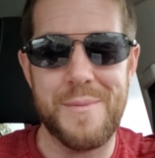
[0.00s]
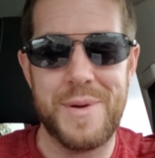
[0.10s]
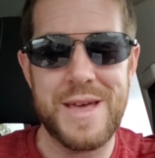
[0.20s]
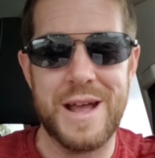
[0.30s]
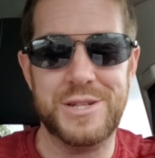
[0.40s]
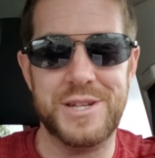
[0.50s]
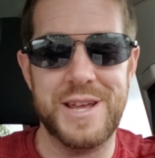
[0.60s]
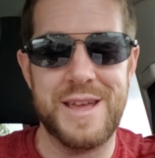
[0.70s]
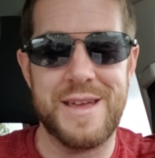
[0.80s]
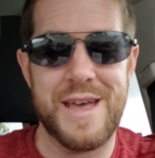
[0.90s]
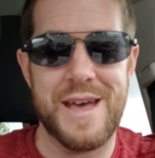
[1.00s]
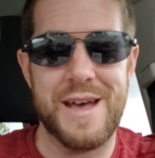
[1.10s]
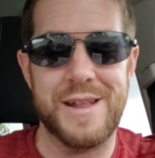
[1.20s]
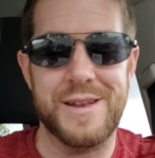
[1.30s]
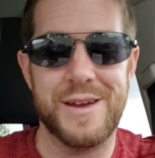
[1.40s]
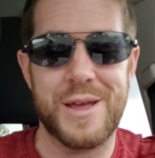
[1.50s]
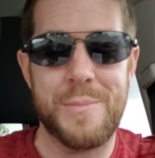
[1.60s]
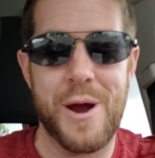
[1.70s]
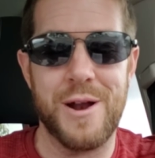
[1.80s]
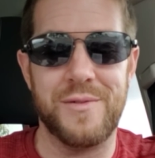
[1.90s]
PhD in
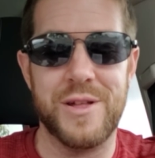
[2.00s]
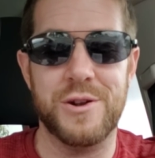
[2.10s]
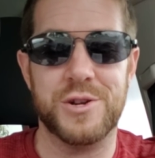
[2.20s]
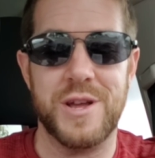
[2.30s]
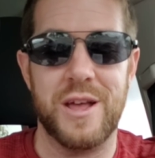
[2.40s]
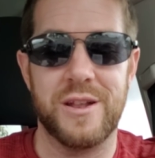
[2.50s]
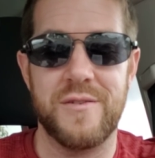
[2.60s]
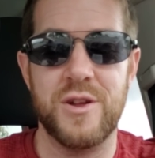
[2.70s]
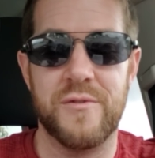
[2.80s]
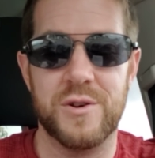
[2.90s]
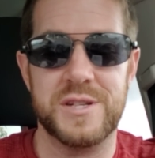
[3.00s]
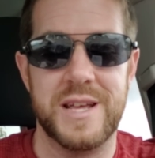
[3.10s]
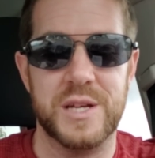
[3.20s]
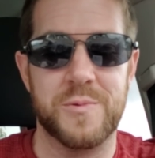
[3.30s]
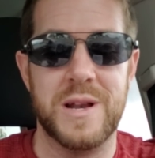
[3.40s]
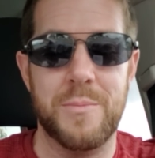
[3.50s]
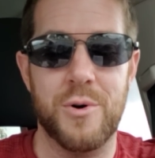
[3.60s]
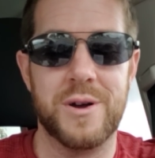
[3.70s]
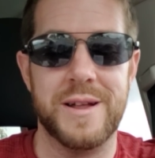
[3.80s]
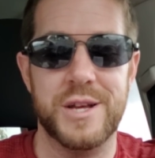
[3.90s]
comparative literature at Yale University has written a
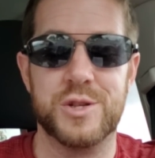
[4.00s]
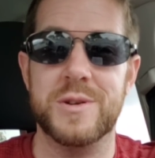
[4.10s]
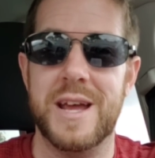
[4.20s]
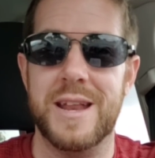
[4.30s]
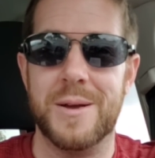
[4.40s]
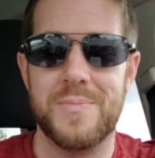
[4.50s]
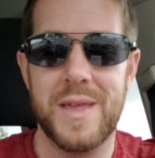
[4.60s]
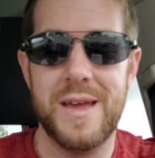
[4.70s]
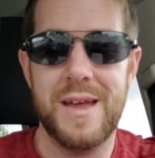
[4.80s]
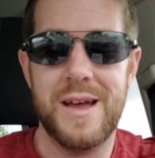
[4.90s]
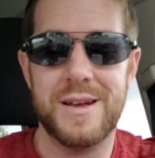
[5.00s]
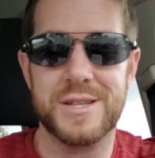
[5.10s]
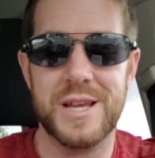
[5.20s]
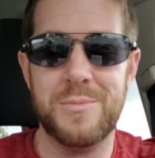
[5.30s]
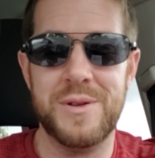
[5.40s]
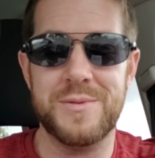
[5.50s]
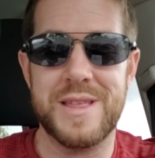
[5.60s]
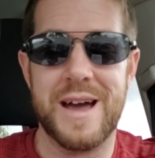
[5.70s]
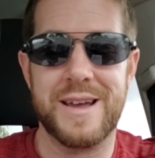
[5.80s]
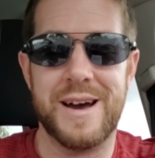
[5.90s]
book on history of dating. Someone with
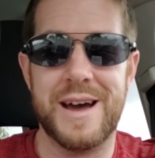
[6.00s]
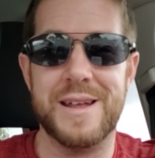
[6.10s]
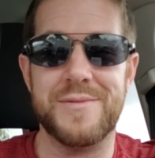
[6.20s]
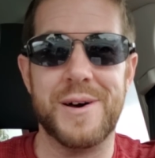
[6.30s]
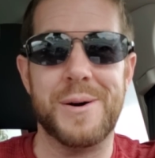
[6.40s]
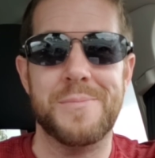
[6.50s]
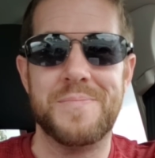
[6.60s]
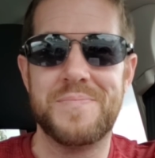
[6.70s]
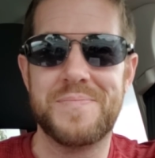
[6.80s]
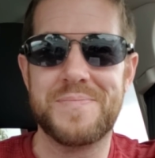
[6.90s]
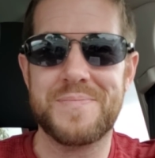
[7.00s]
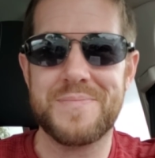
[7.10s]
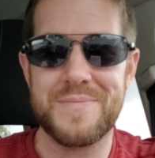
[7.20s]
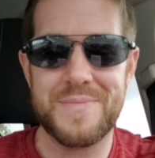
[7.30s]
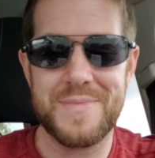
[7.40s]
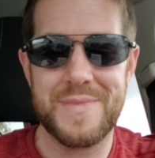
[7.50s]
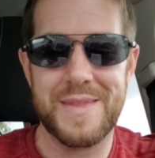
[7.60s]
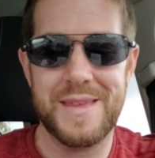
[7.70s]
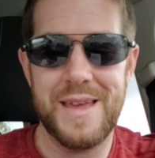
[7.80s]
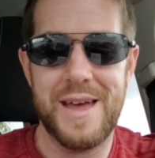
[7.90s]
that kind of
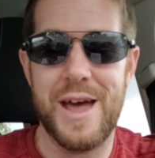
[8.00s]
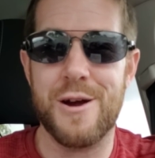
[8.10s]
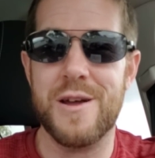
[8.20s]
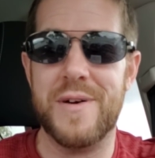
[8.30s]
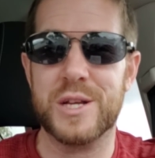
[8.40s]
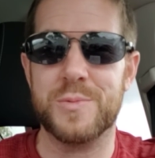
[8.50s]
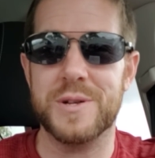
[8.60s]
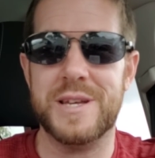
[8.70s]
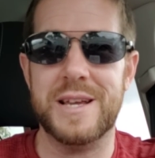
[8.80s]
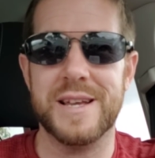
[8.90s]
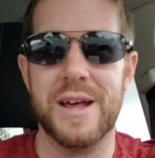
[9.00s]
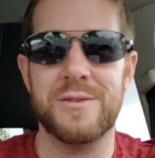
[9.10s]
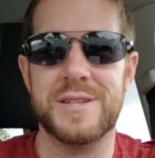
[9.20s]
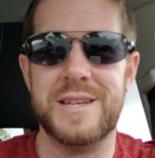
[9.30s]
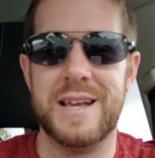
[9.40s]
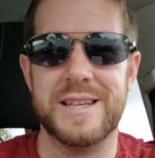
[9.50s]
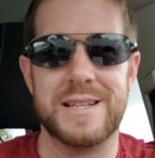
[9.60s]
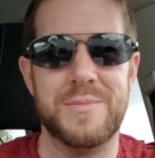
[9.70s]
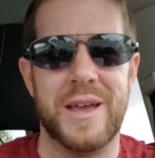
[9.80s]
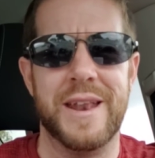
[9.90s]
area of expertise, I don't see
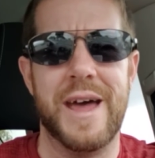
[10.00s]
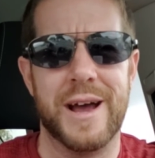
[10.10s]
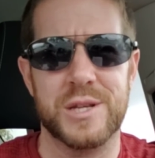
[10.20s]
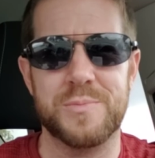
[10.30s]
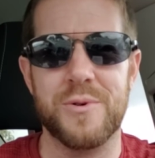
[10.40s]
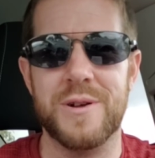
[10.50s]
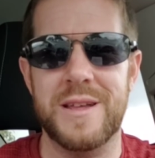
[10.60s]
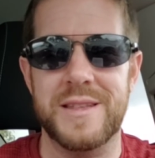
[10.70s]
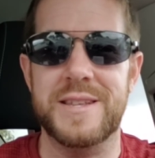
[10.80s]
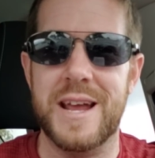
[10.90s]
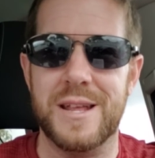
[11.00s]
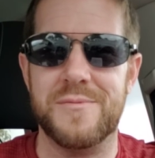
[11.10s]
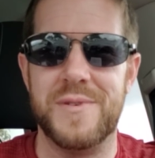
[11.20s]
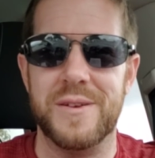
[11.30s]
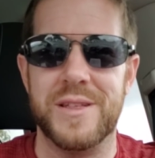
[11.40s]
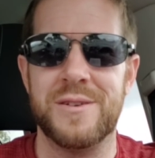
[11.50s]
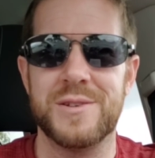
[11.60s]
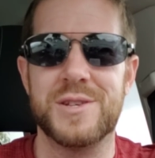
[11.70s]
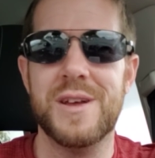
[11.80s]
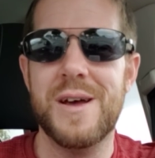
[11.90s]
exactly being an expert in the dating field.
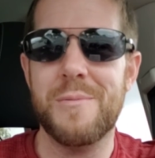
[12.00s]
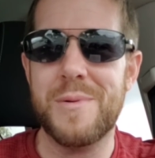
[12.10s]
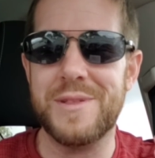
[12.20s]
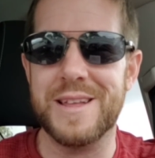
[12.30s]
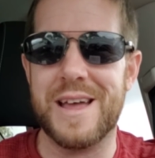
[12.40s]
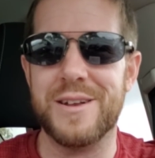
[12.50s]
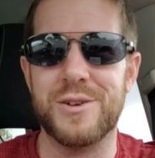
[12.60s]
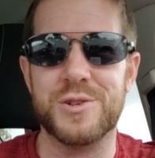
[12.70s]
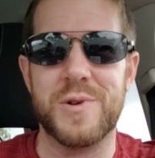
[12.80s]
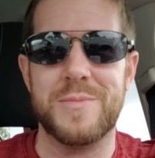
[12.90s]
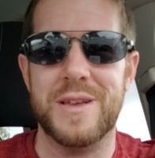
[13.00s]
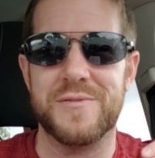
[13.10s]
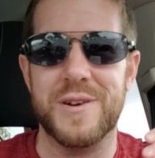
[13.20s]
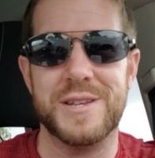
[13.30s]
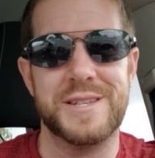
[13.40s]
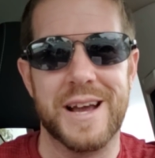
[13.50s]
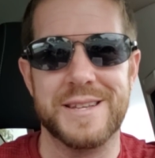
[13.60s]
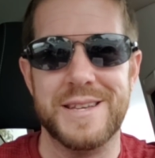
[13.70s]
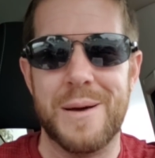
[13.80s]
Women like that don't strike me as very sexy.